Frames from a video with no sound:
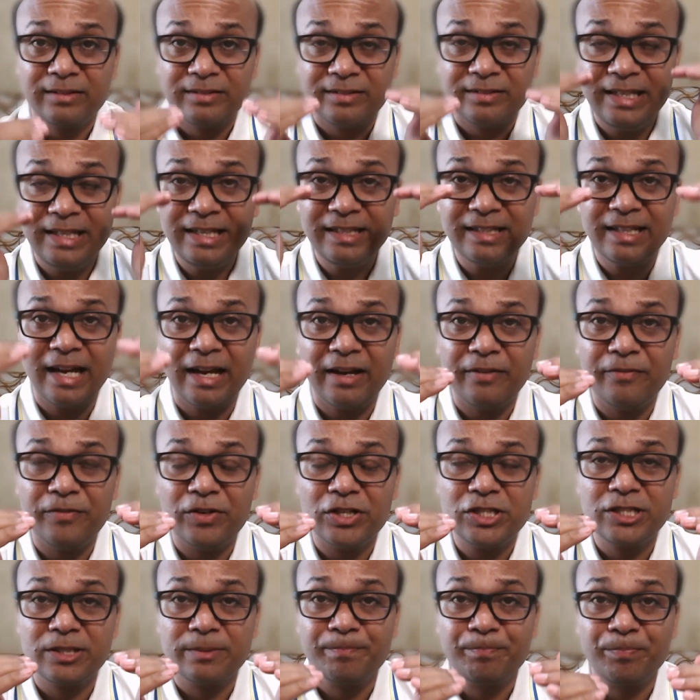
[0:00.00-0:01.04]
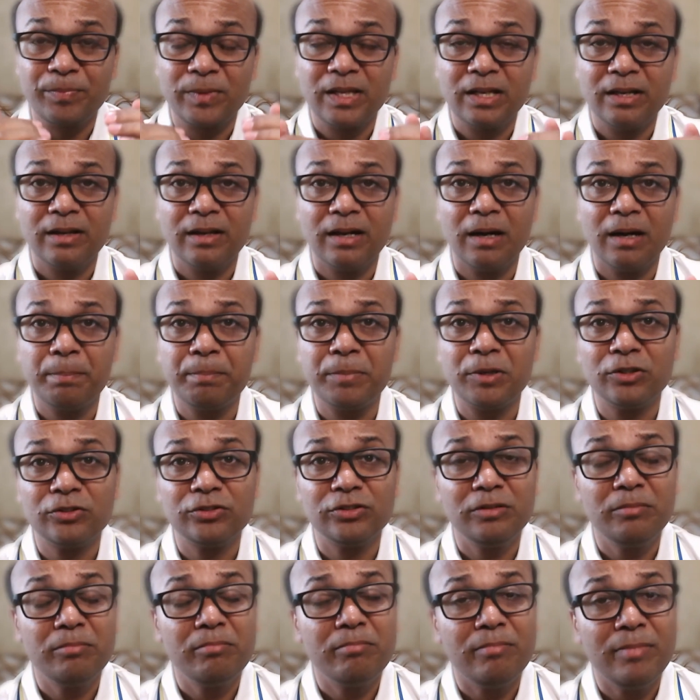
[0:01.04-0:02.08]
seeing the average a
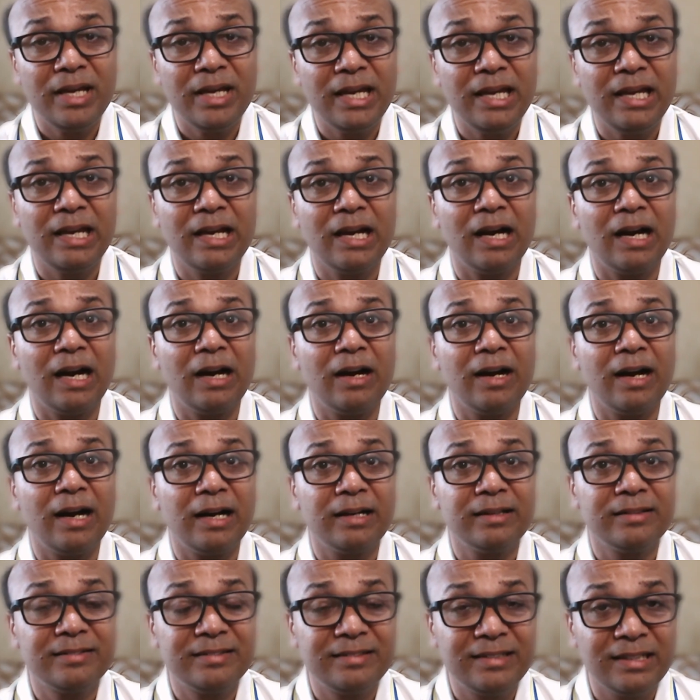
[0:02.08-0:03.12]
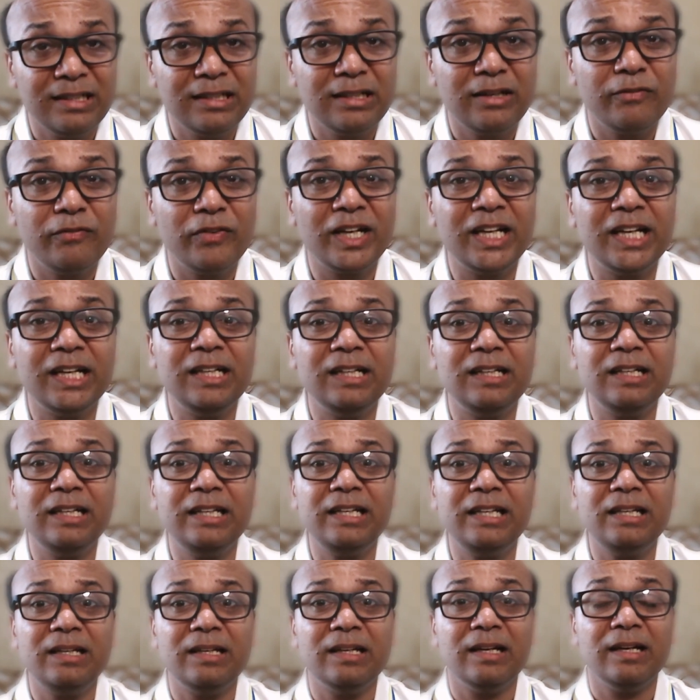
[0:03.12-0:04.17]
person may
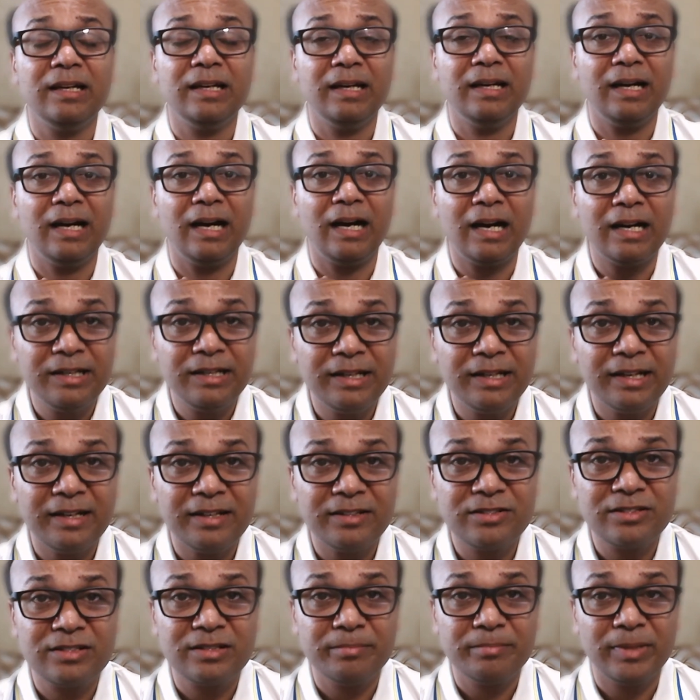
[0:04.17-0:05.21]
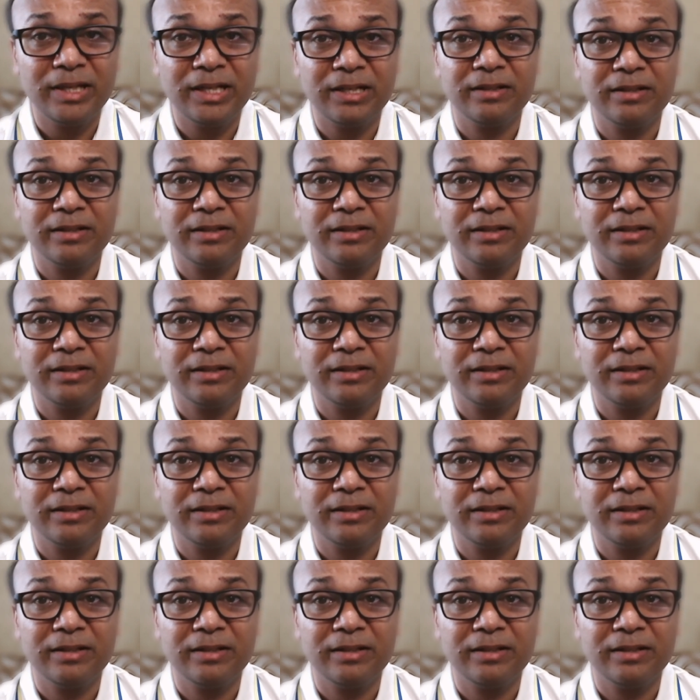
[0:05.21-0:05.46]
significantly underestimate